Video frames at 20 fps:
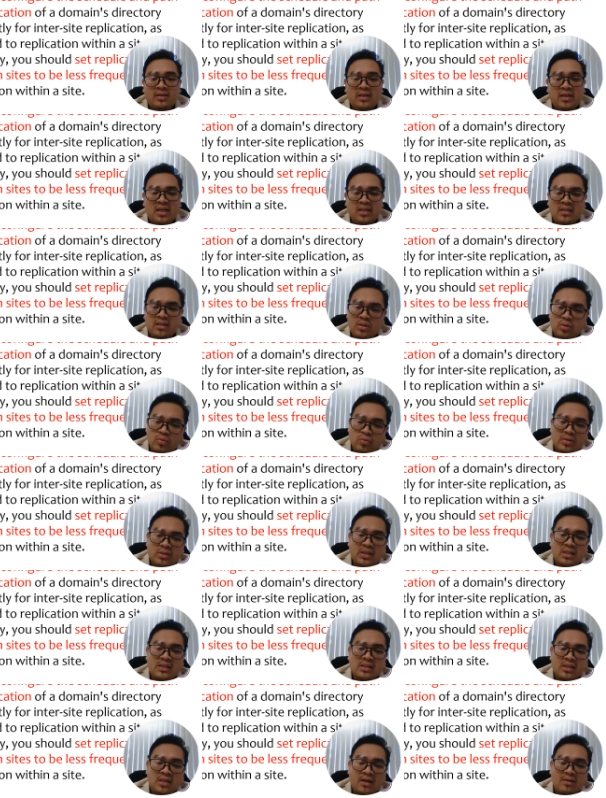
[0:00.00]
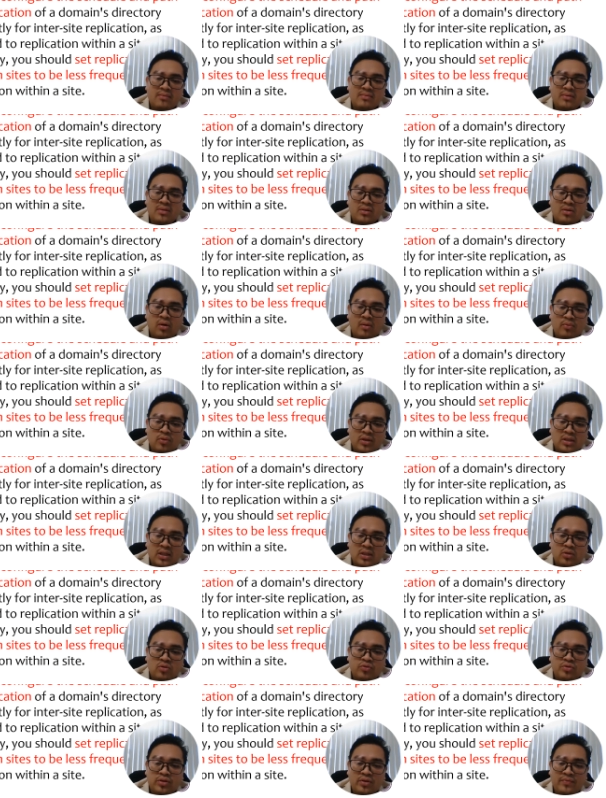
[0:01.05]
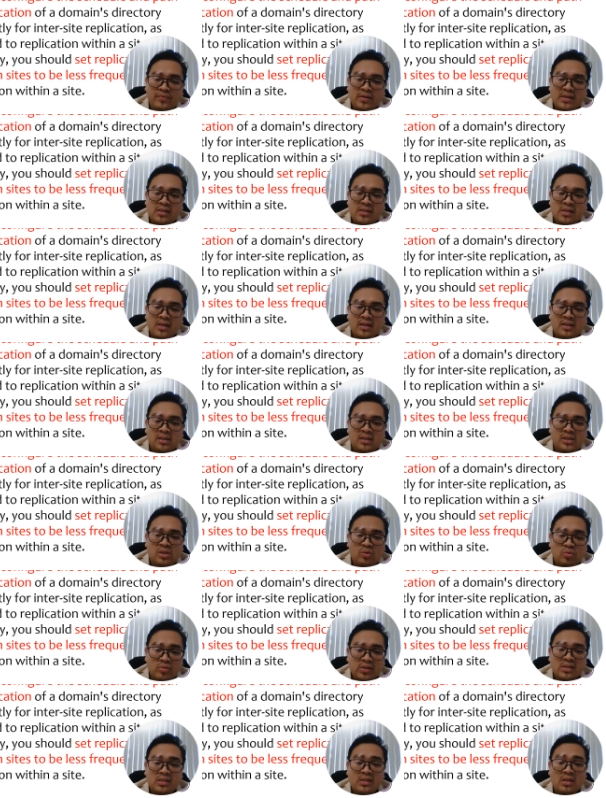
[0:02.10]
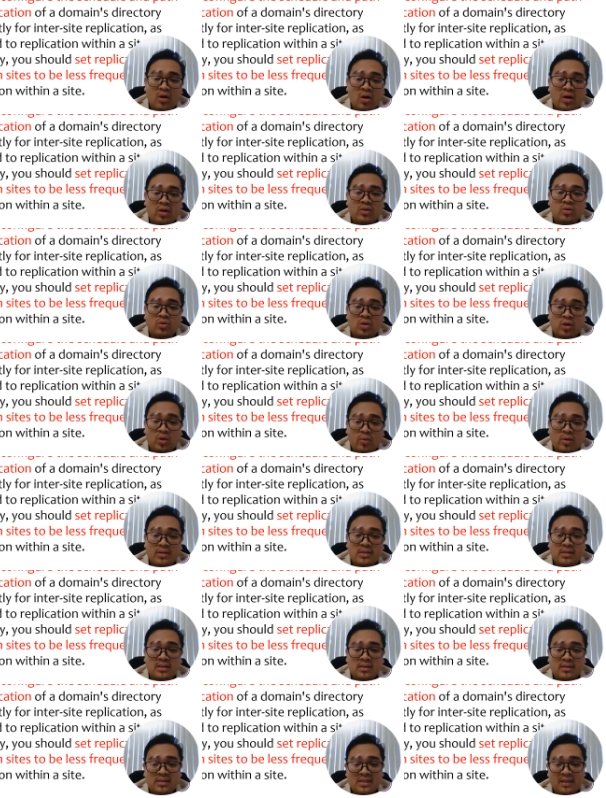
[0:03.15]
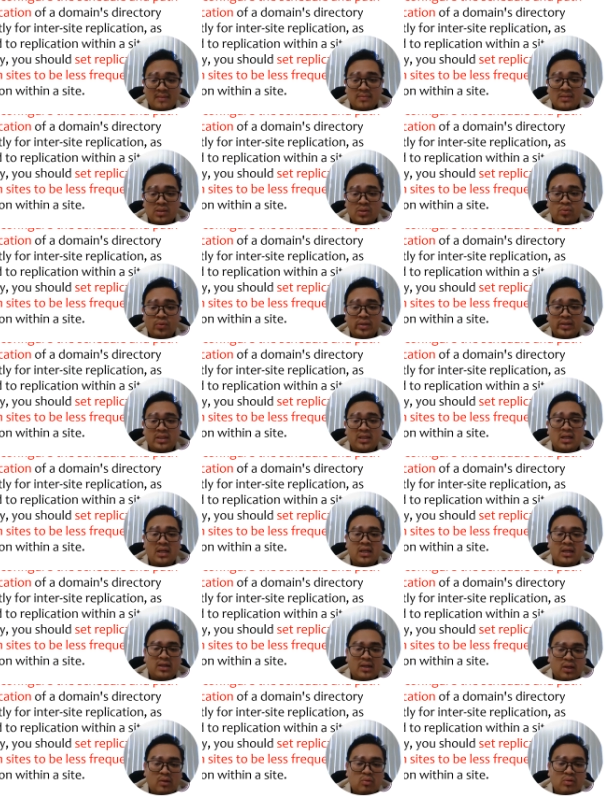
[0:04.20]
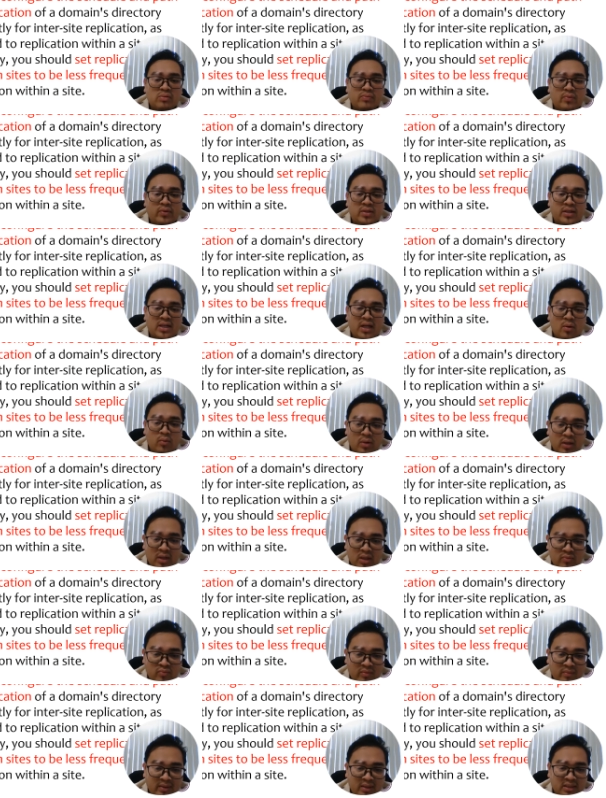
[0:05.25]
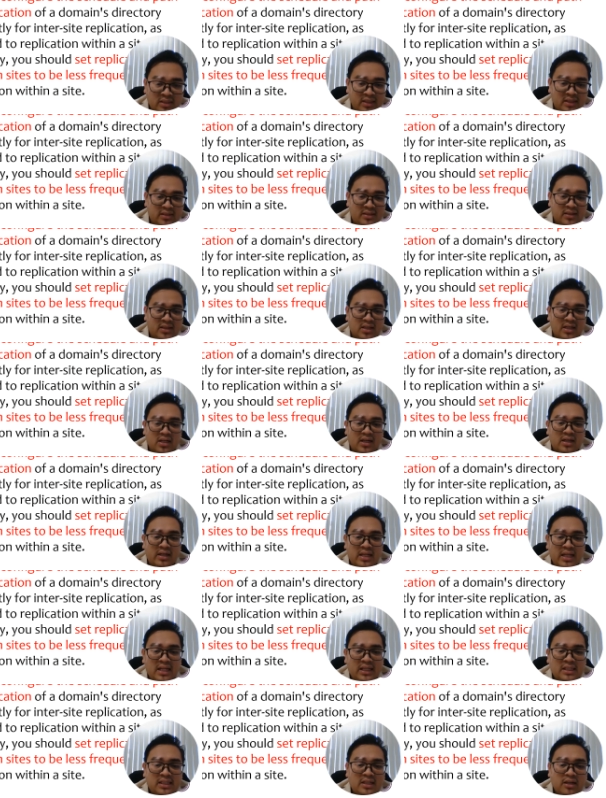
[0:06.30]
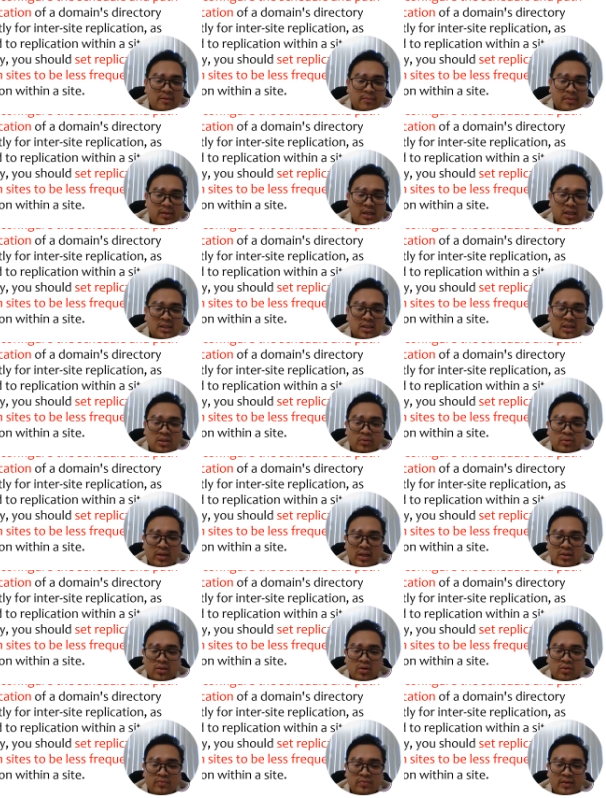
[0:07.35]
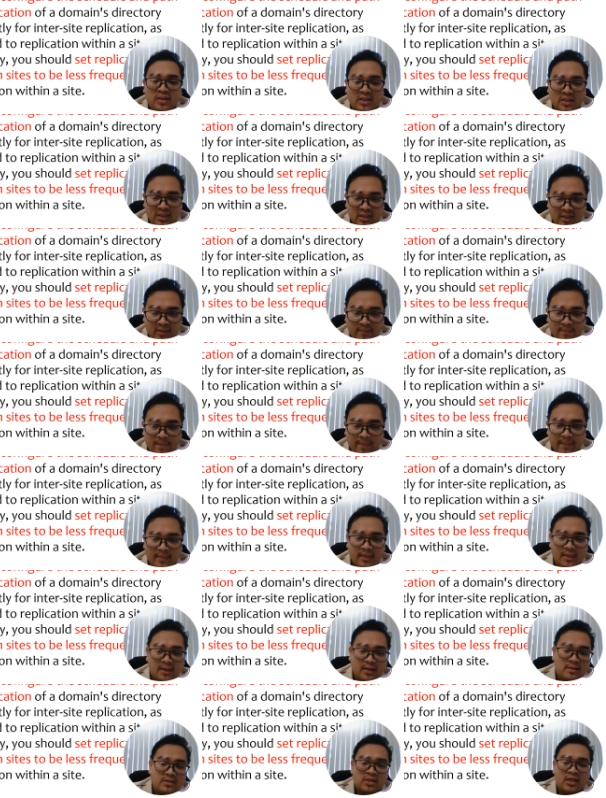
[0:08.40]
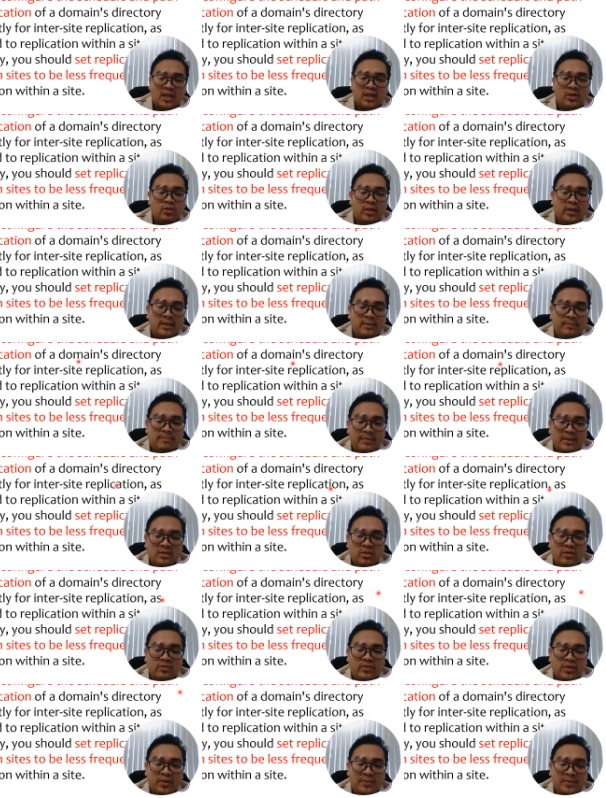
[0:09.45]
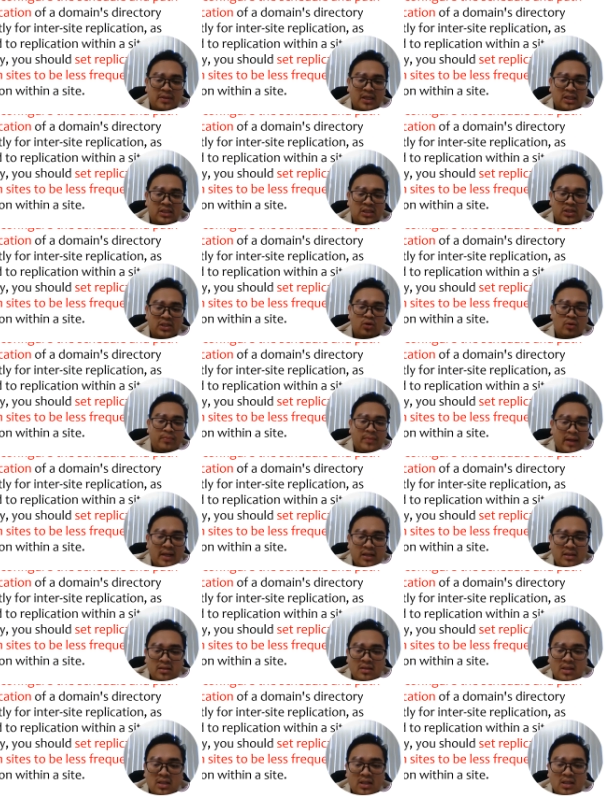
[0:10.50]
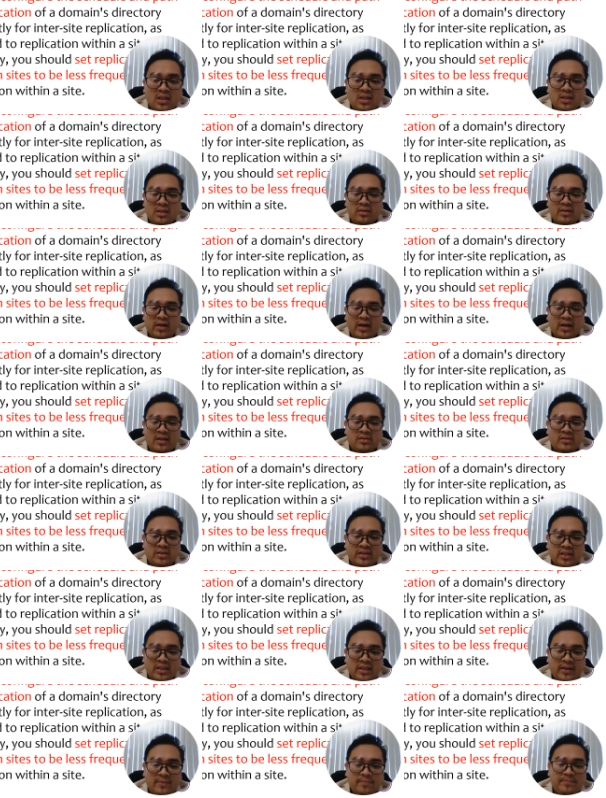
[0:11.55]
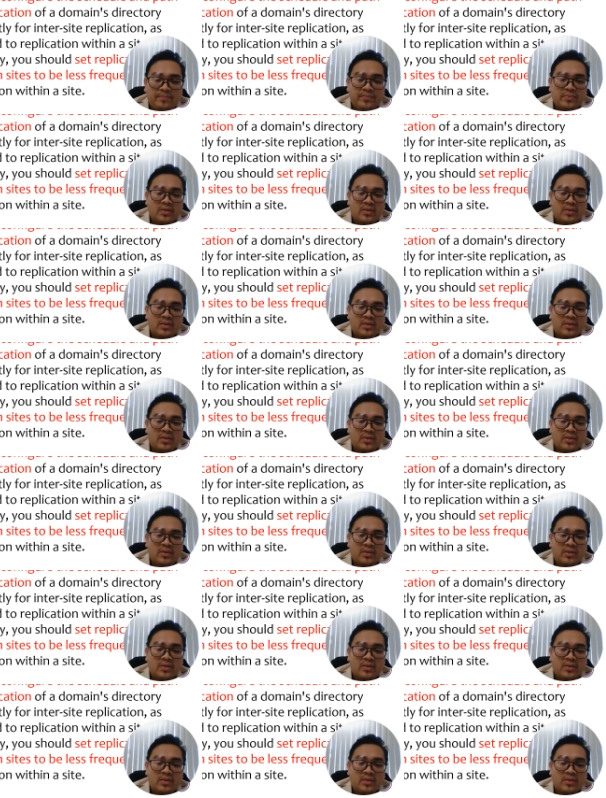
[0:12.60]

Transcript: as the user's computer to service users log on request a subsequent request for the network information. Directory replication, you can configure the schedule and path of the replication domain directory